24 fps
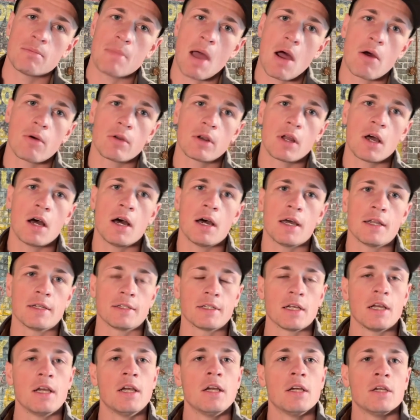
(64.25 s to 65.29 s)
a mountain
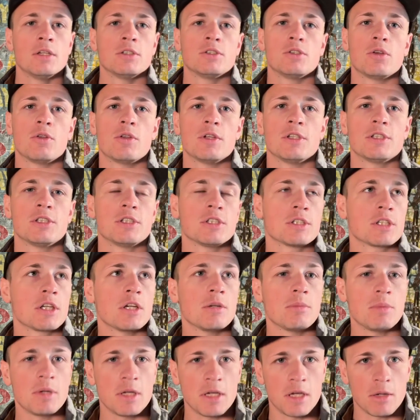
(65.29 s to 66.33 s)
hunt. So this is going
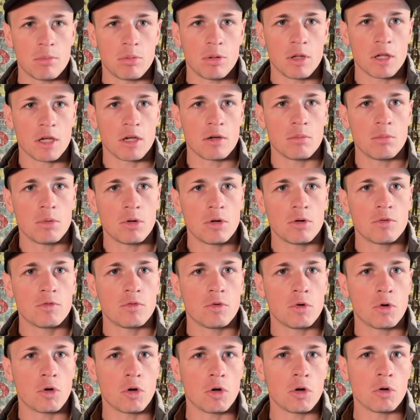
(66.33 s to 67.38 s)
to be applicable
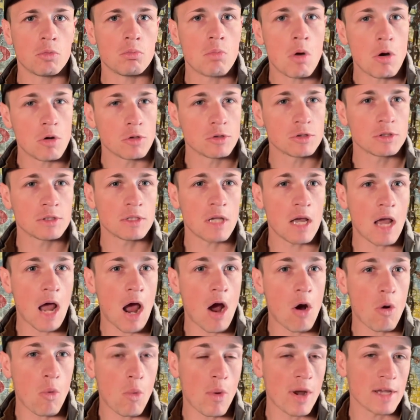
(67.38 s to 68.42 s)
for most
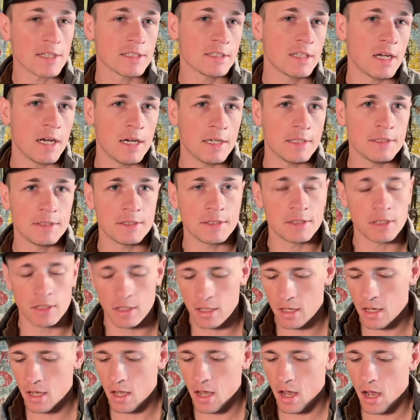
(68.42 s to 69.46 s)
out west hunts.
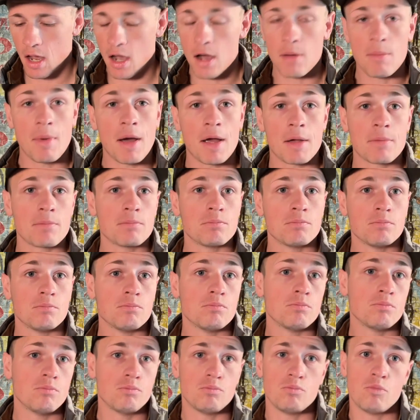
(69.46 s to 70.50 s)
My
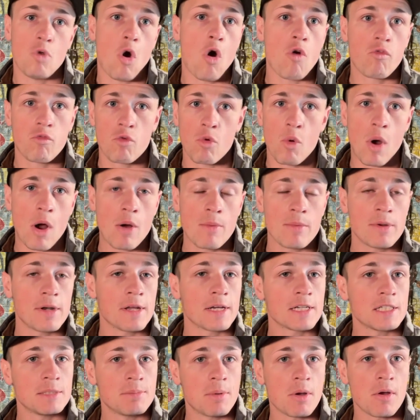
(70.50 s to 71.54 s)
overwhelming
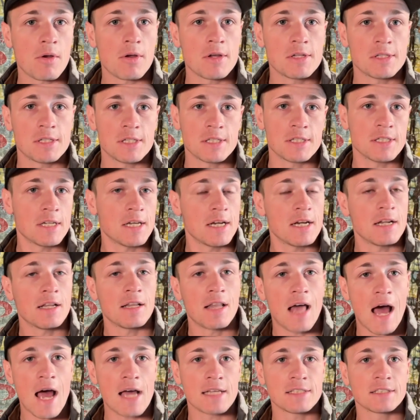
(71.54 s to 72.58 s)
experiences in
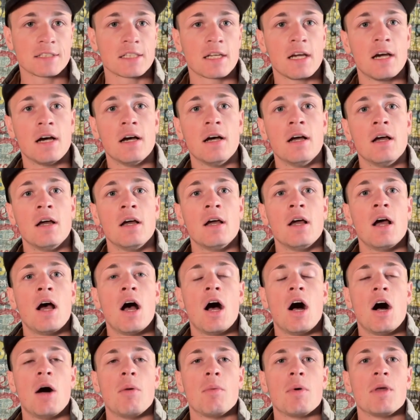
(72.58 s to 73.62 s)
Alaska,
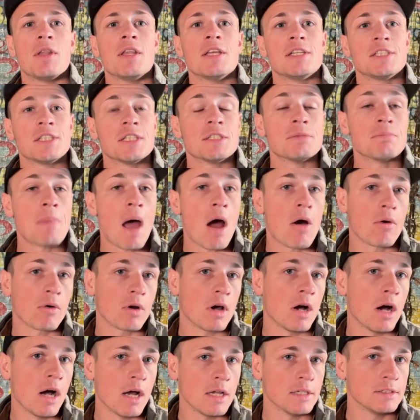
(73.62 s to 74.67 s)
and this is mountain
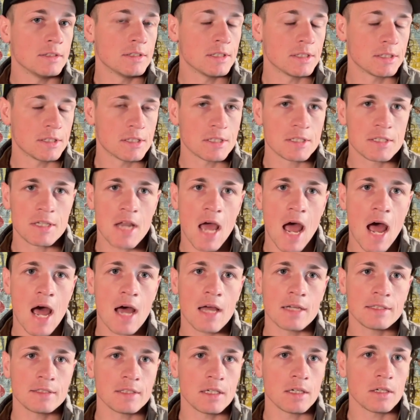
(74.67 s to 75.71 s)
hunts. This is
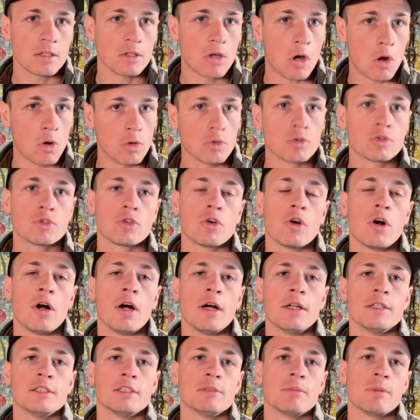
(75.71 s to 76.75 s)
not coastal
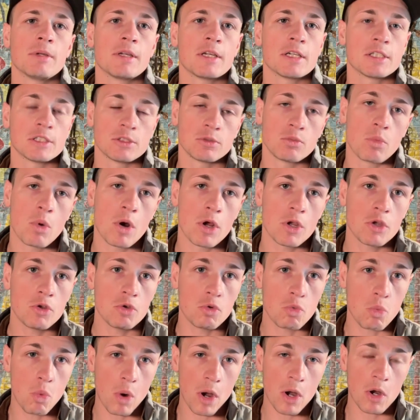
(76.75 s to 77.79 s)
hunts, because what
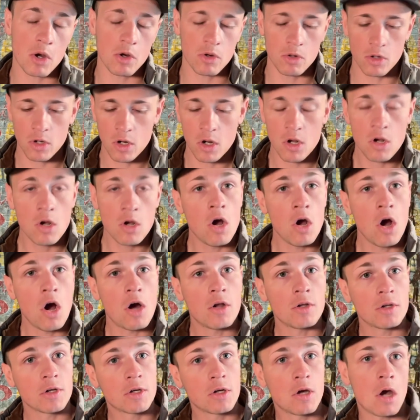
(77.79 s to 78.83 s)
you wear
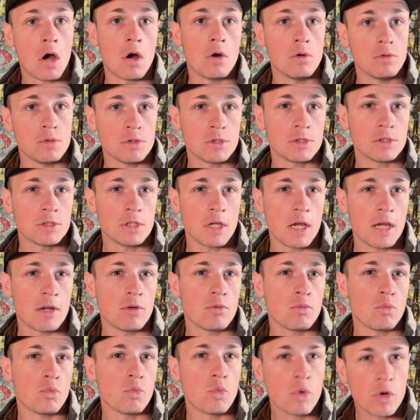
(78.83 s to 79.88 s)
on the coast
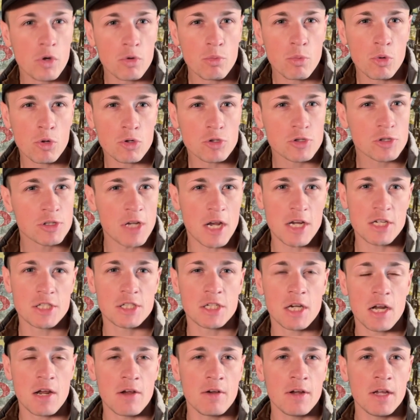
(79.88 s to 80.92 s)
and when you're more
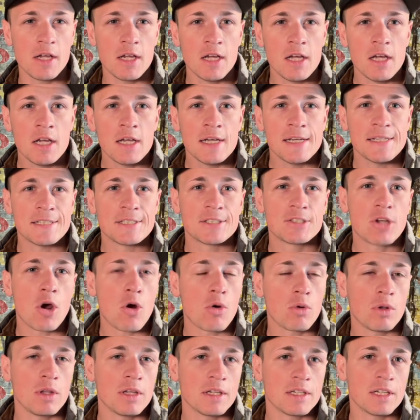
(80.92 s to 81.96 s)
stationary is
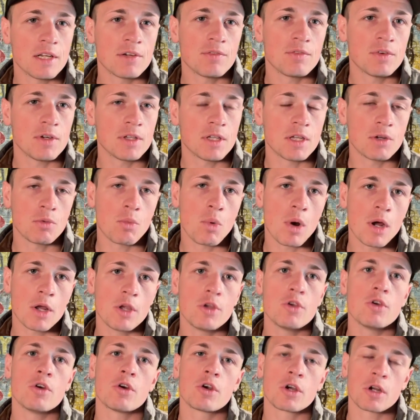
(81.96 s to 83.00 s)
totally different than what
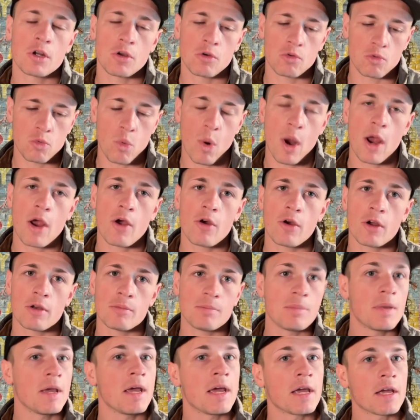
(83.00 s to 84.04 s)
you're going to wear
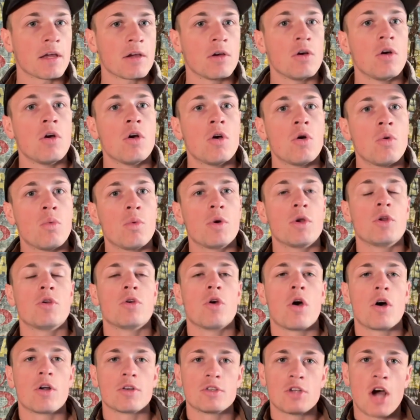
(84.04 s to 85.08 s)
and pick when
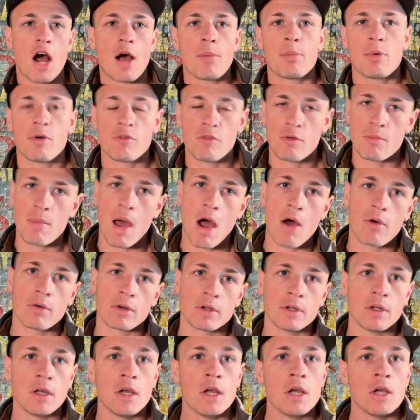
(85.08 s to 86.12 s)
you're on top of a
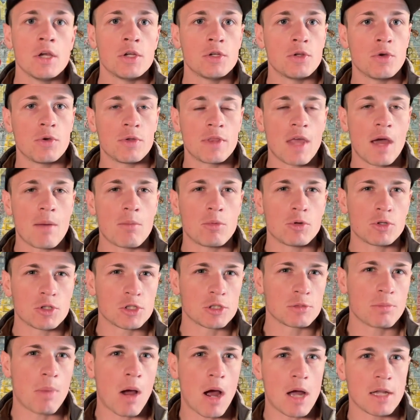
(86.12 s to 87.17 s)
mountain doing that more
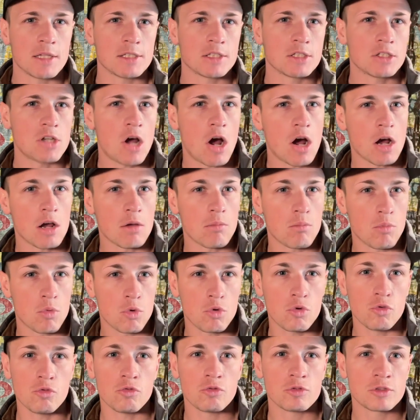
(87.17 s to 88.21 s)
spot and stock
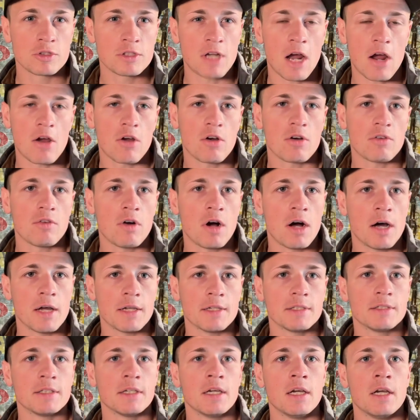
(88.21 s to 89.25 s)
move style of
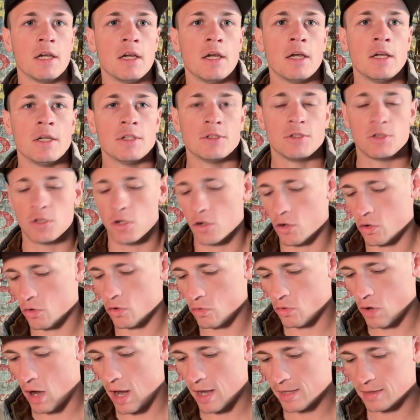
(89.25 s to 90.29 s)
hunt.
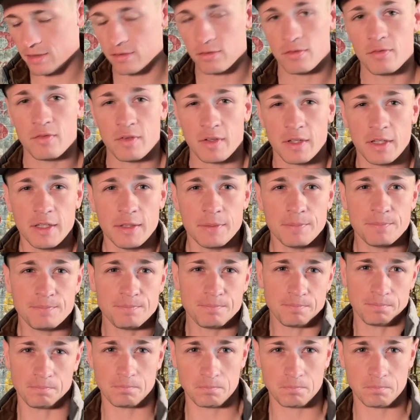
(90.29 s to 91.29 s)
So at the feet,